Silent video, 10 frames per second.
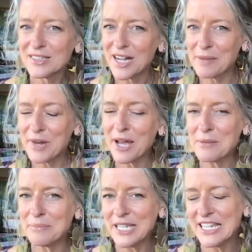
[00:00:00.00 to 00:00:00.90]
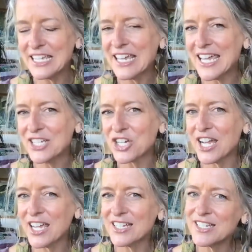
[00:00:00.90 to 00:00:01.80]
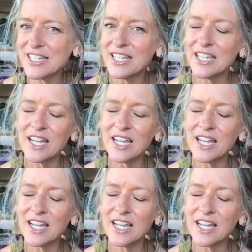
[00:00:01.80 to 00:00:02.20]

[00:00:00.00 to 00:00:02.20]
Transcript: I'm not B E H I N D.